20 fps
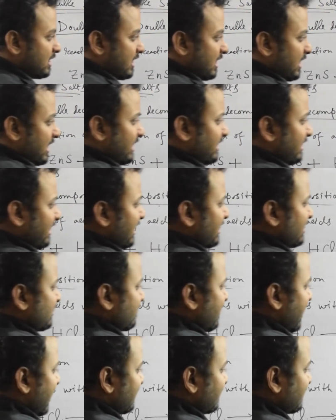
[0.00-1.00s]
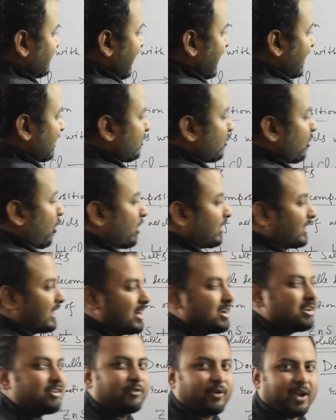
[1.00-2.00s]
it smells like
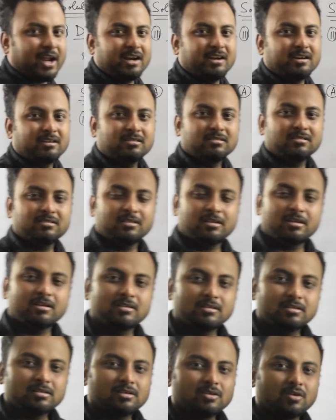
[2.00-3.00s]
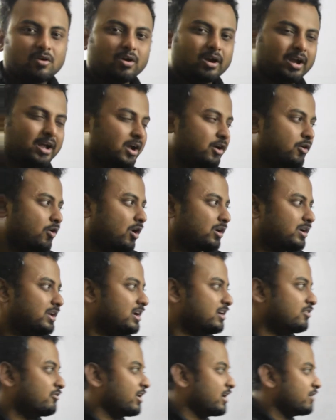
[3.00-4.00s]
rotten drain. Okay,
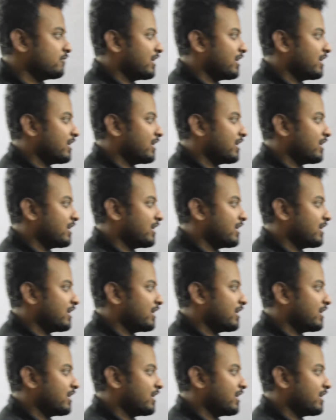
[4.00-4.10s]
rotten drain